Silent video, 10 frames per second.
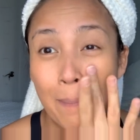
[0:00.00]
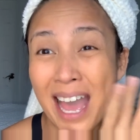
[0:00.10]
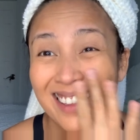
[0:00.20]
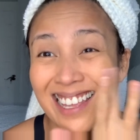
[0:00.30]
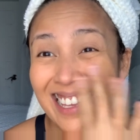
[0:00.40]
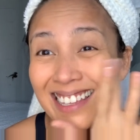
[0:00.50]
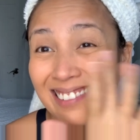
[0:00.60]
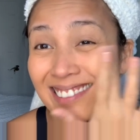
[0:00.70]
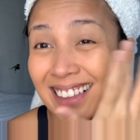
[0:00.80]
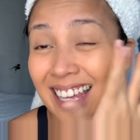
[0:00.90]
patting it
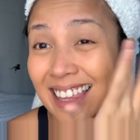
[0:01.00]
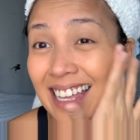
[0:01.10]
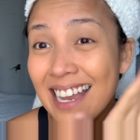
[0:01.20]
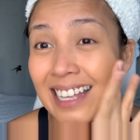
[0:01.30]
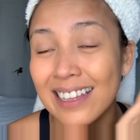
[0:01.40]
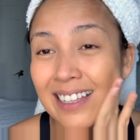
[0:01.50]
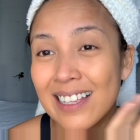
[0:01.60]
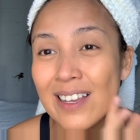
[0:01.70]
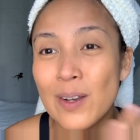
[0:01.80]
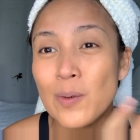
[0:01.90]
like that
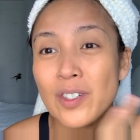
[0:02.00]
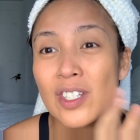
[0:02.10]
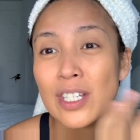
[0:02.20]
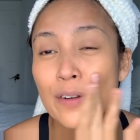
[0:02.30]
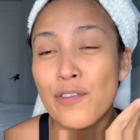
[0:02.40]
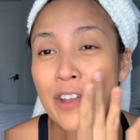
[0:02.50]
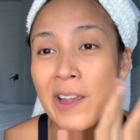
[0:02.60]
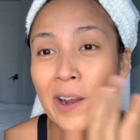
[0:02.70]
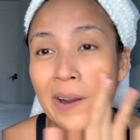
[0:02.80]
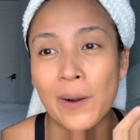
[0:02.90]
with just your
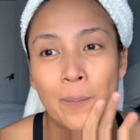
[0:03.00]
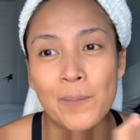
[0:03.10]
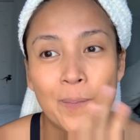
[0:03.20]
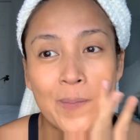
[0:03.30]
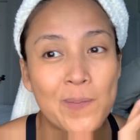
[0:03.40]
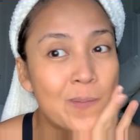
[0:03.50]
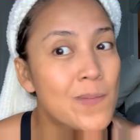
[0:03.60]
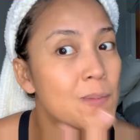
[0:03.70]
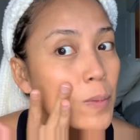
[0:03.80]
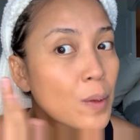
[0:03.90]
finger.
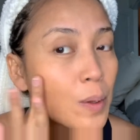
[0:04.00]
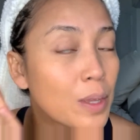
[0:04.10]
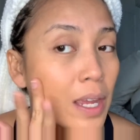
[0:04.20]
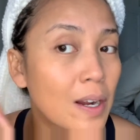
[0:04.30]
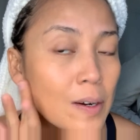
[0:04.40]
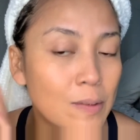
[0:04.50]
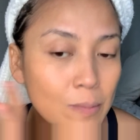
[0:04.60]
There.